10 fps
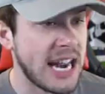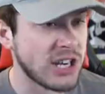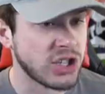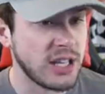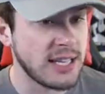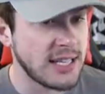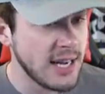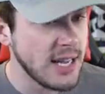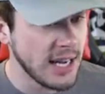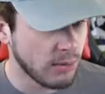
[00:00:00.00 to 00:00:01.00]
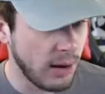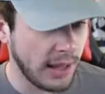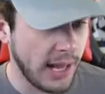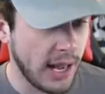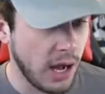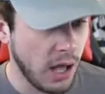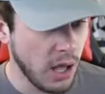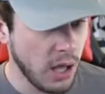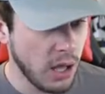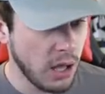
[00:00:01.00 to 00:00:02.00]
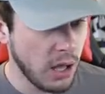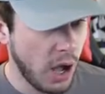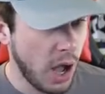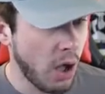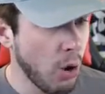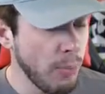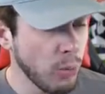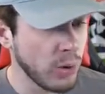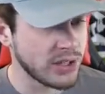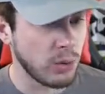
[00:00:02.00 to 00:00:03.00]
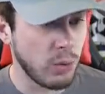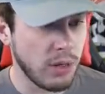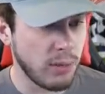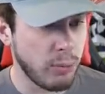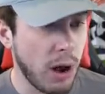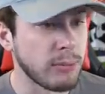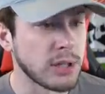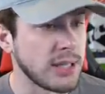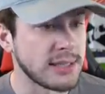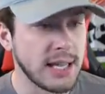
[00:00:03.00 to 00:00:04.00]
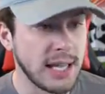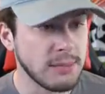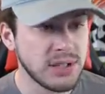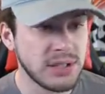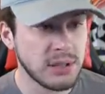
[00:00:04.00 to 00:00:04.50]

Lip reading: that actually did get relegated. I hope it wasn't one of the Premier League teams.